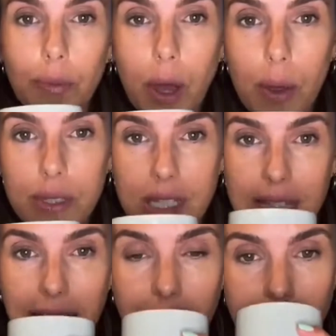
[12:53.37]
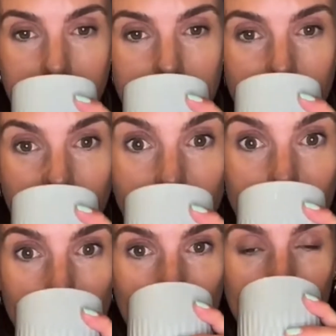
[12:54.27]
I'm hoping to save this. Fingers
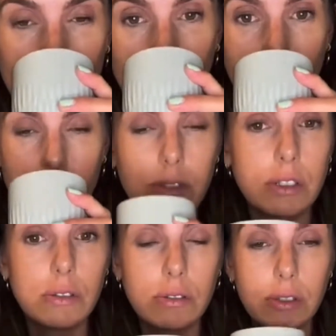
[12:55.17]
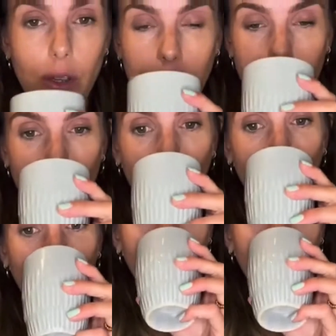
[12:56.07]
crossed. I can don't get it wrong.